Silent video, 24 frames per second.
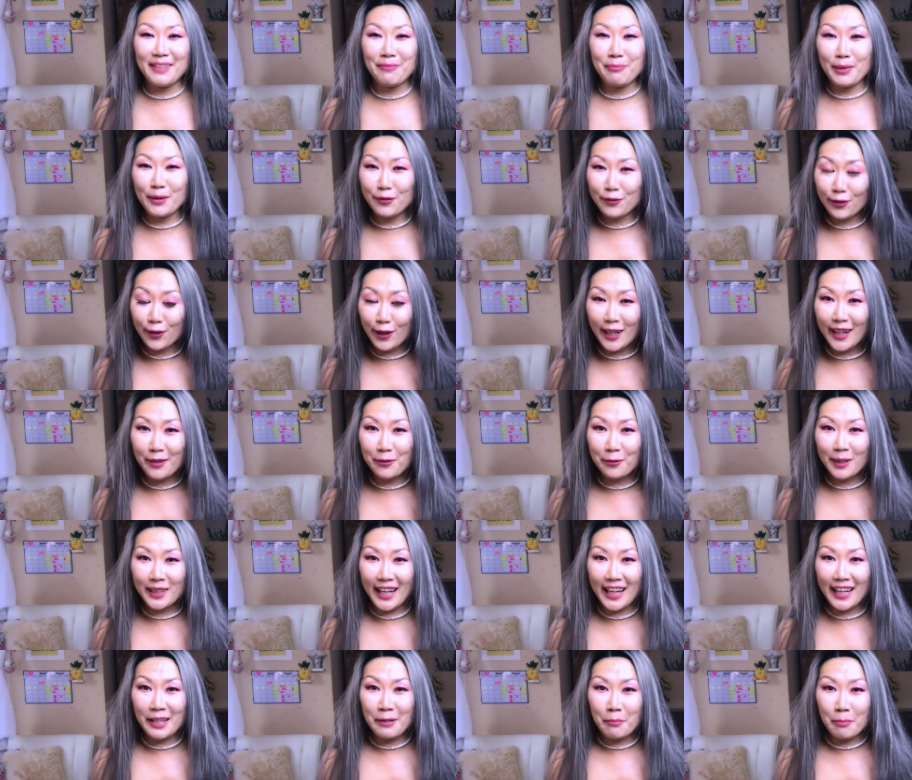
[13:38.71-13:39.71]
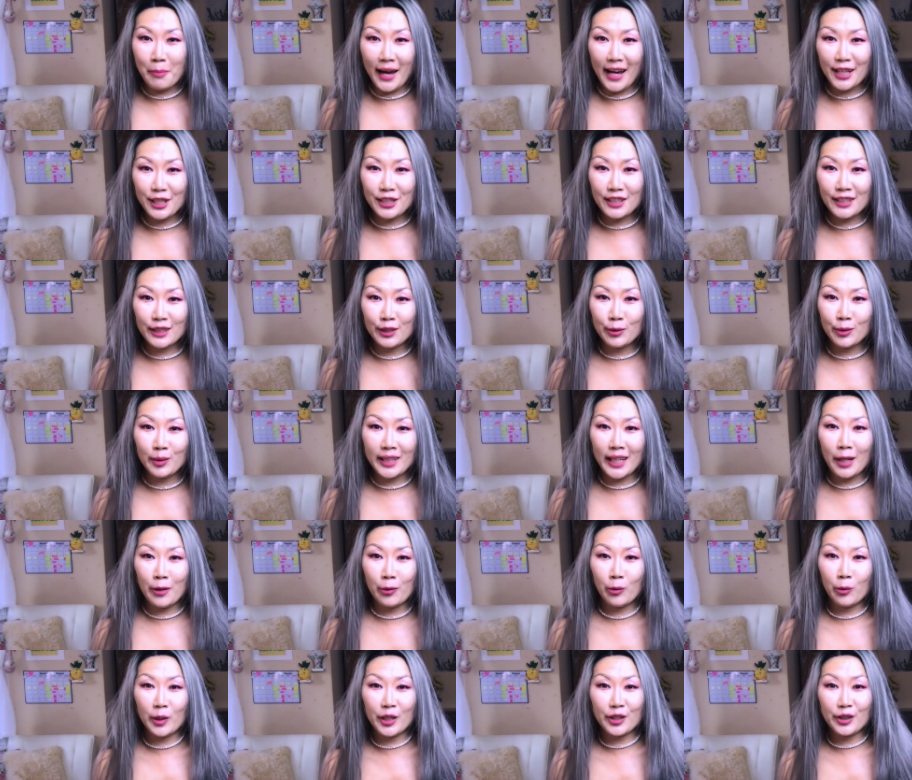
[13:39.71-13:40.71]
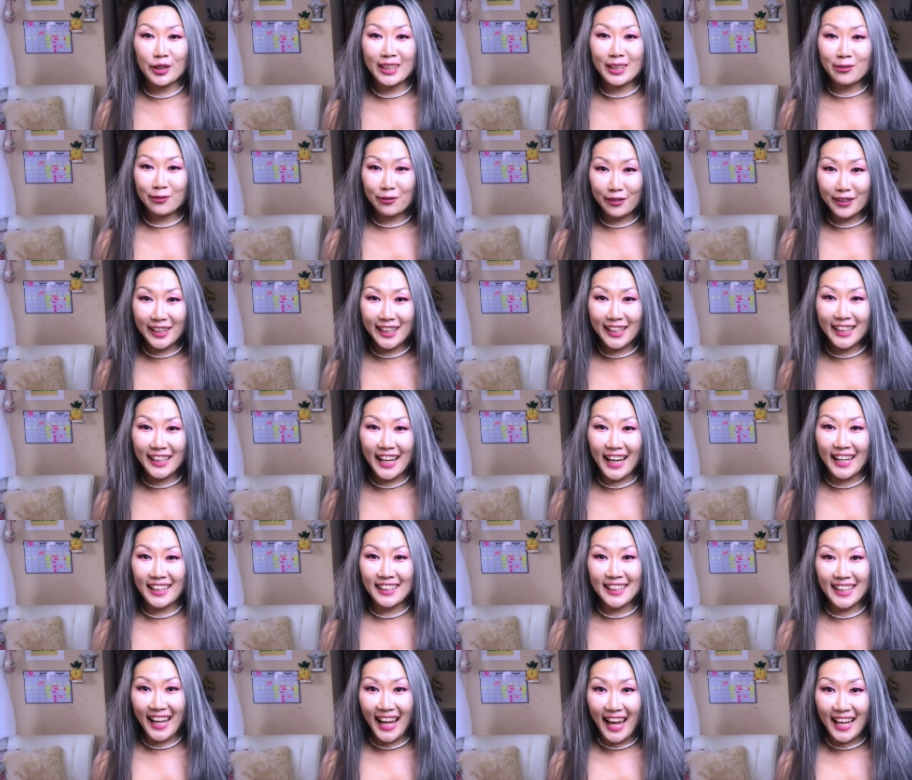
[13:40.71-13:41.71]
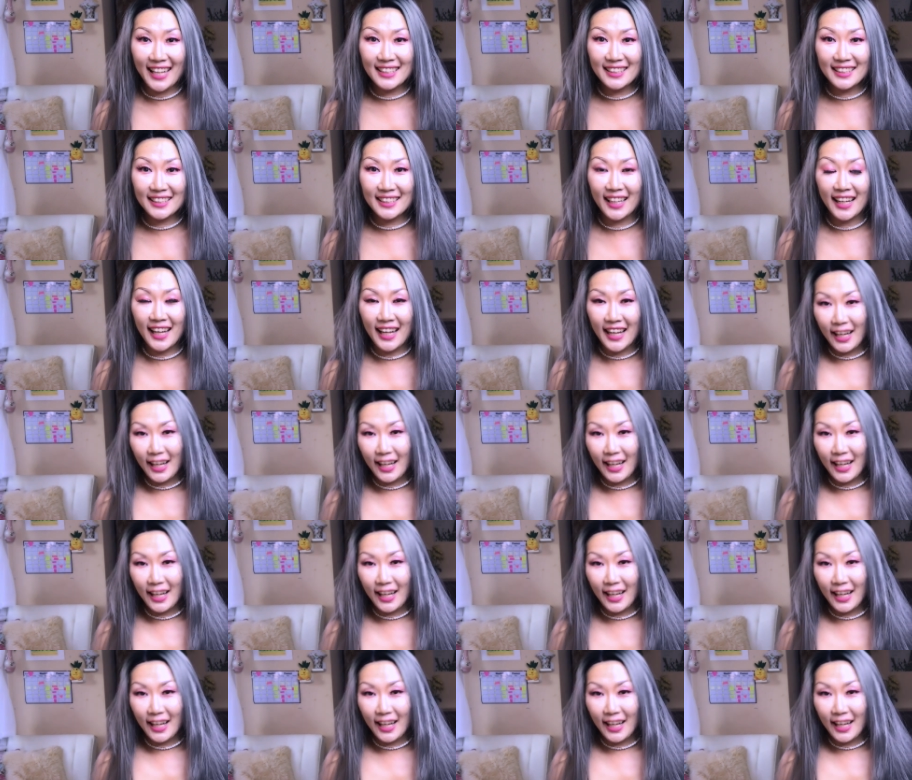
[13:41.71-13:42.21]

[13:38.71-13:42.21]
Before, when I imagine when I'm wearing wig and dance,